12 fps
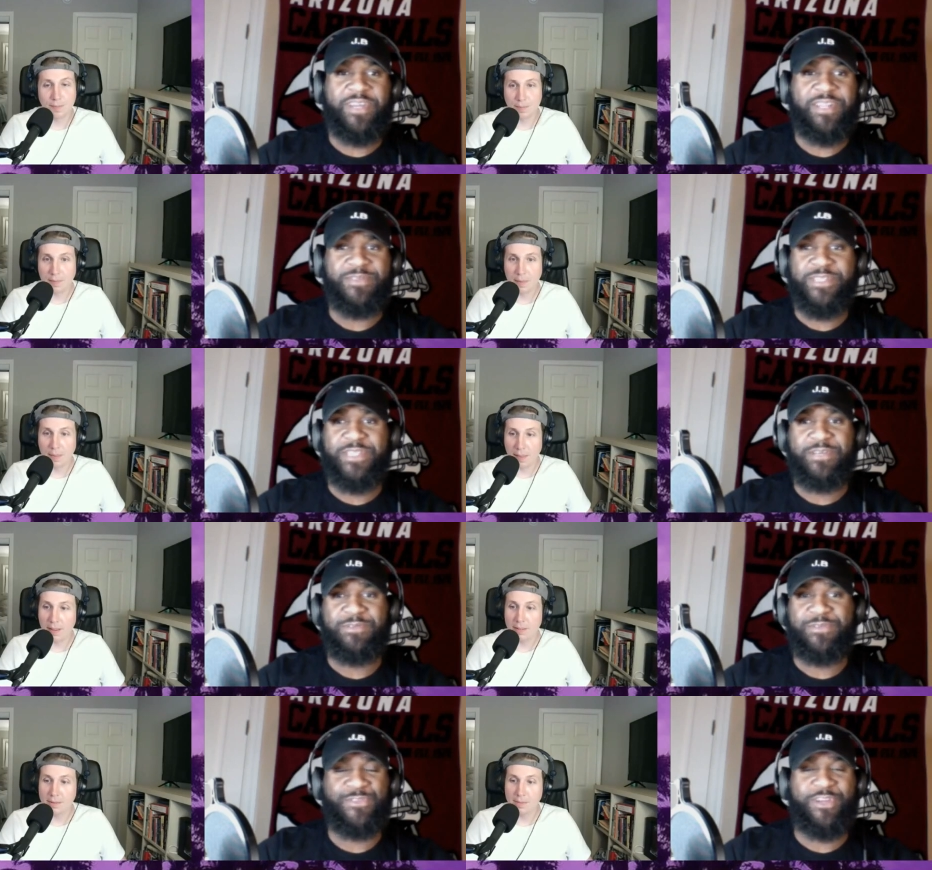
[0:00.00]
Speaker 1: it was it
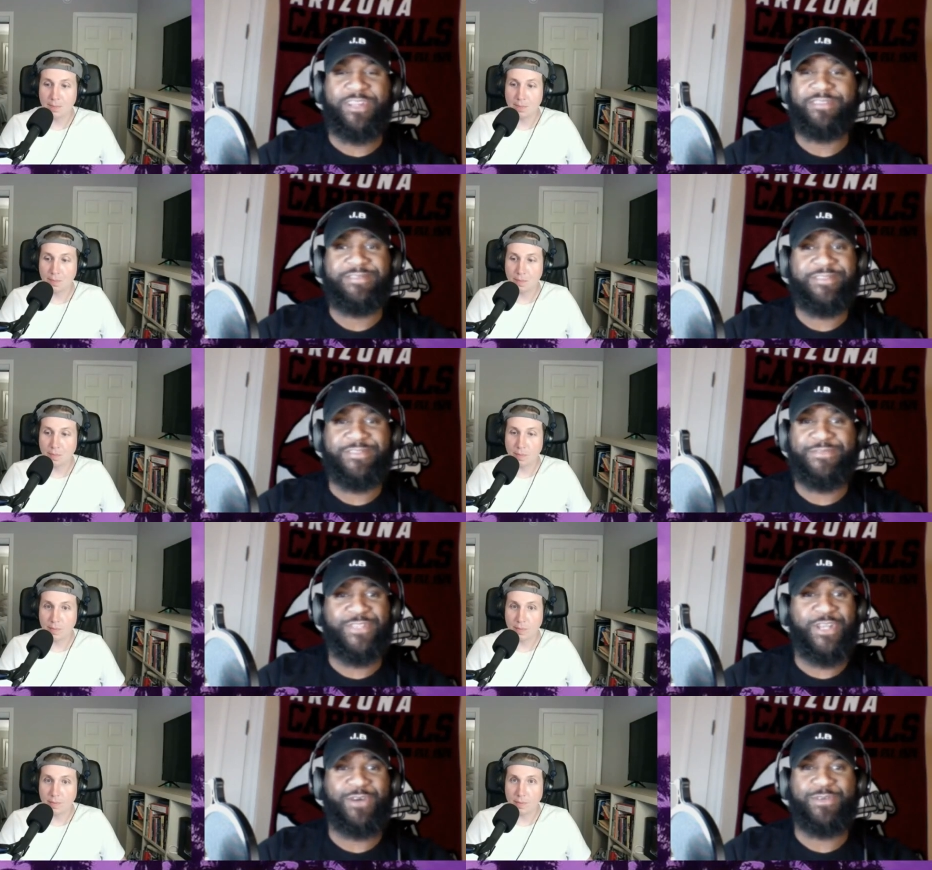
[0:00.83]
was great it
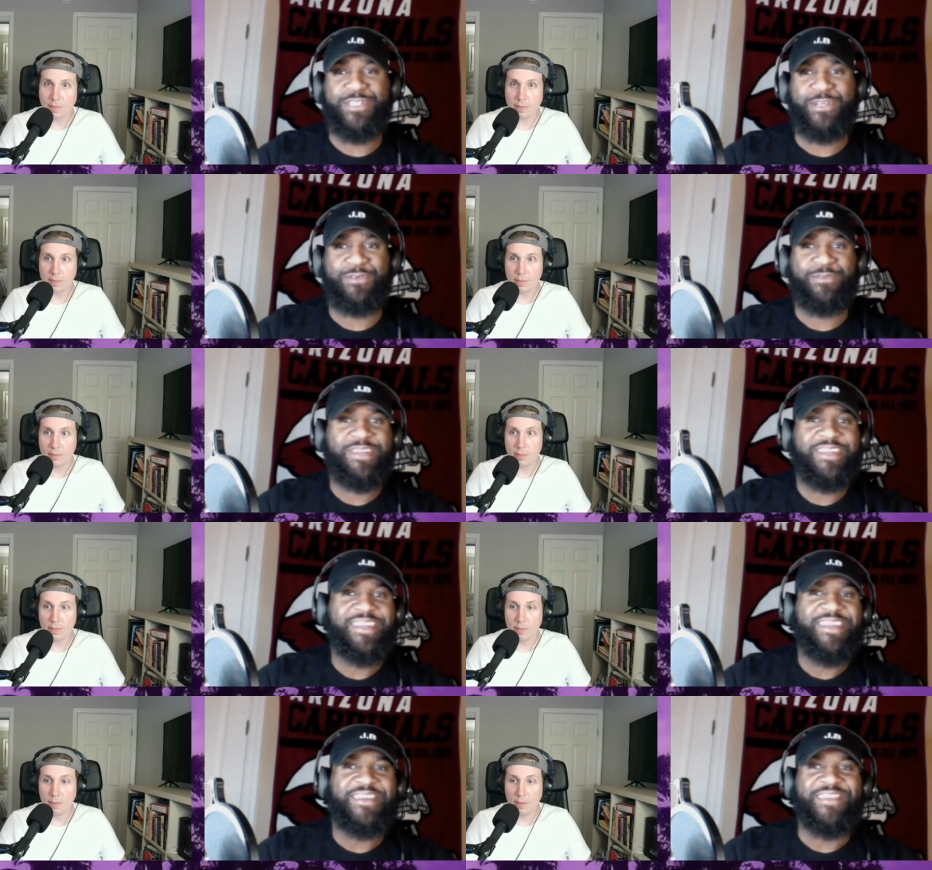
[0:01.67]
was always dope
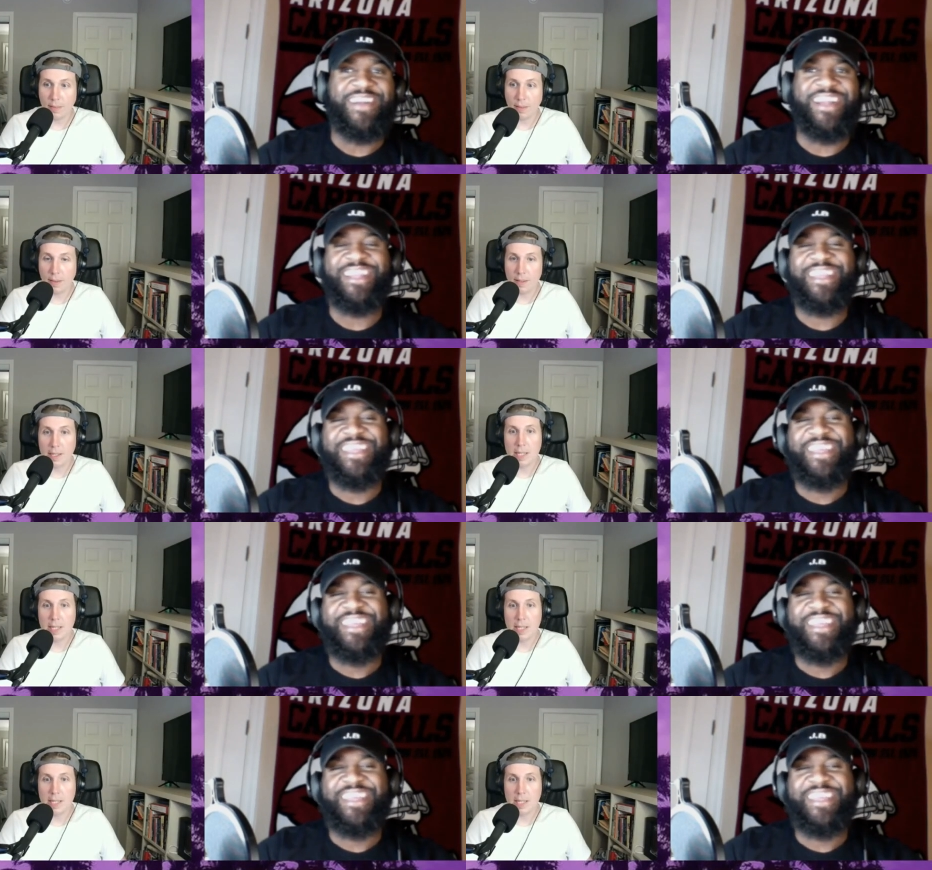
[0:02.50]
right?